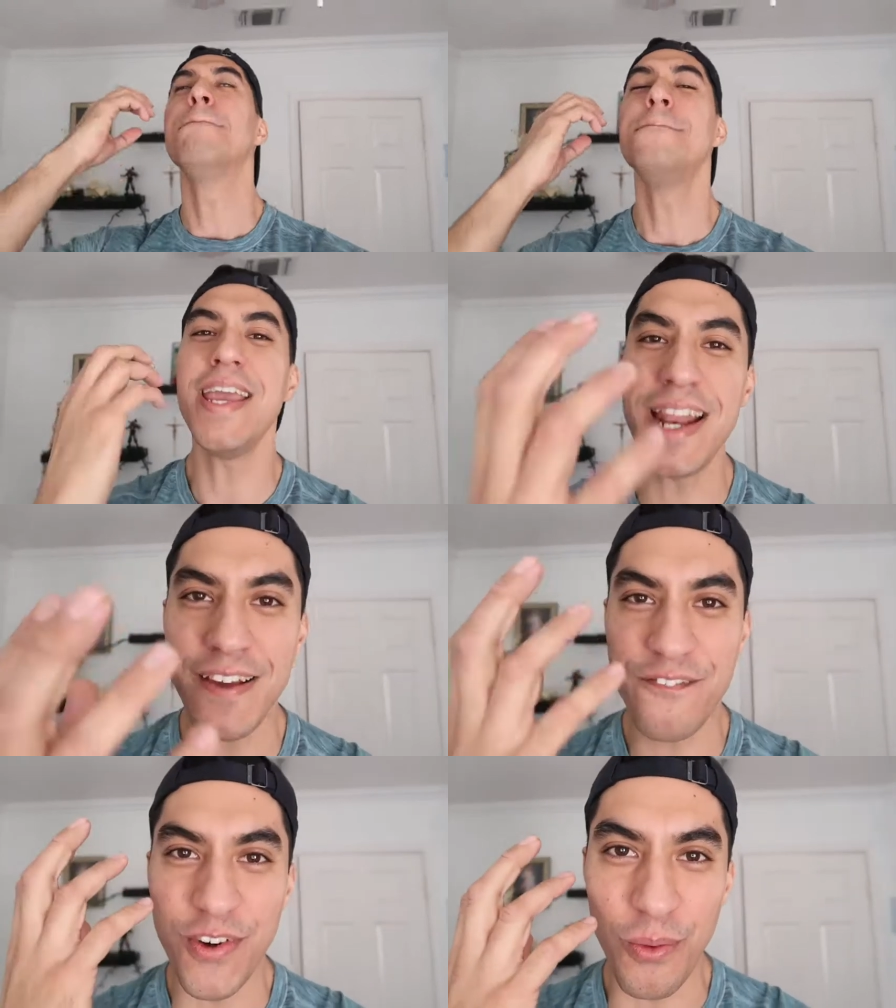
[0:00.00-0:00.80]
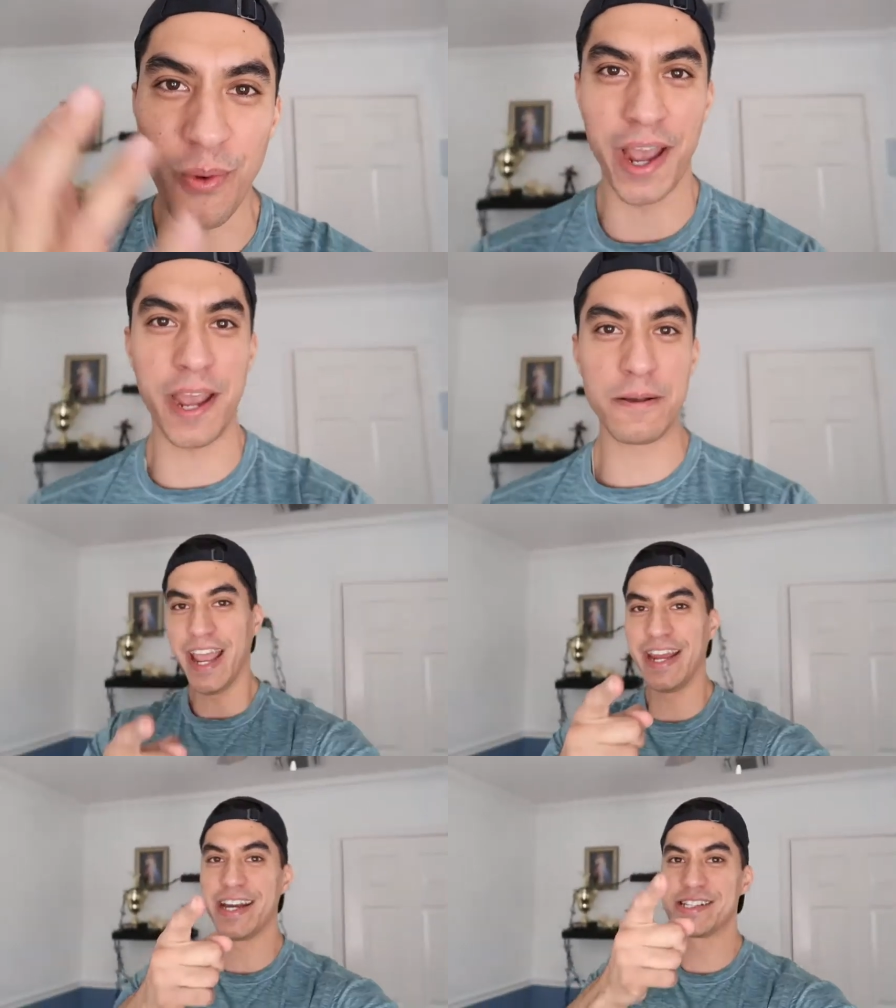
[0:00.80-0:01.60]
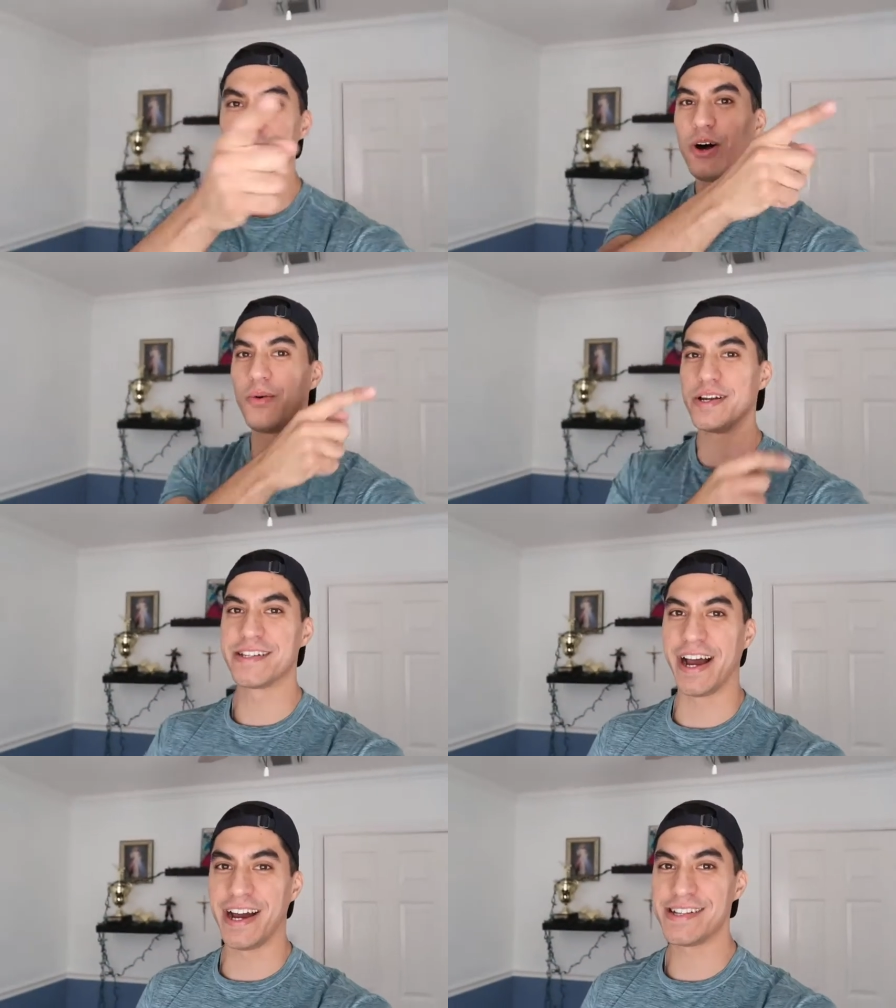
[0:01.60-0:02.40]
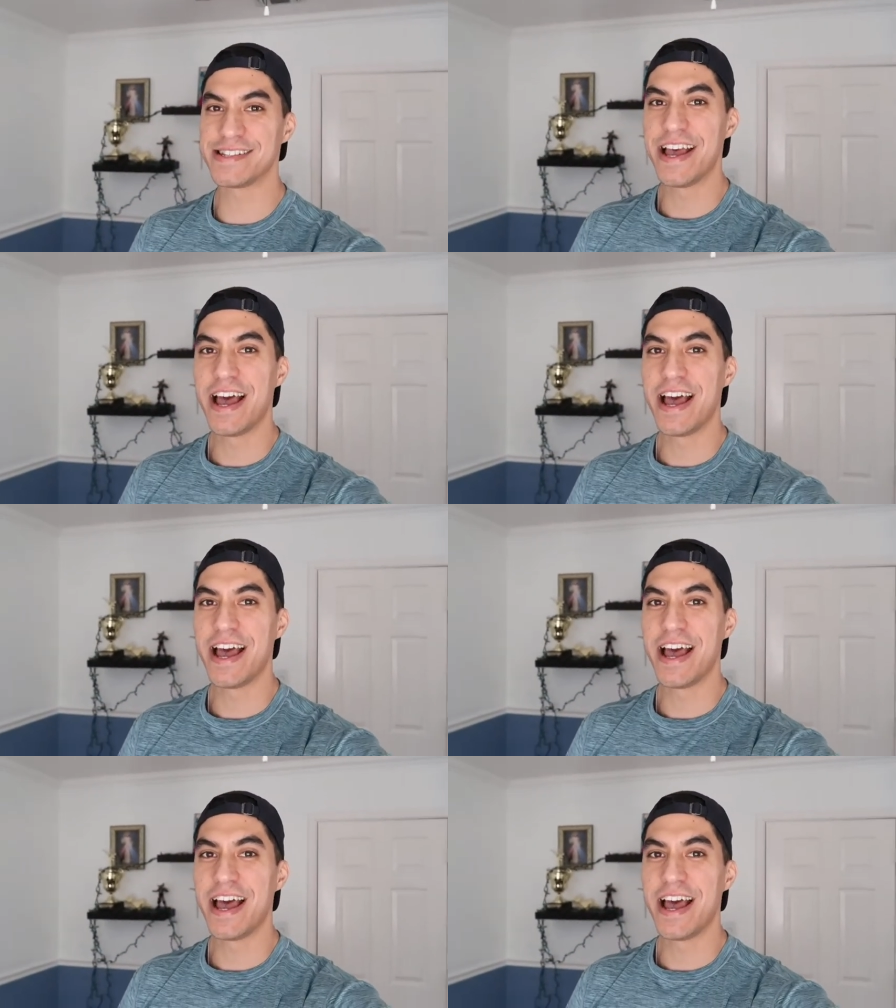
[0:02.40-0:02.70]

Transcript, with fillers: meaningful way. And as always, guys,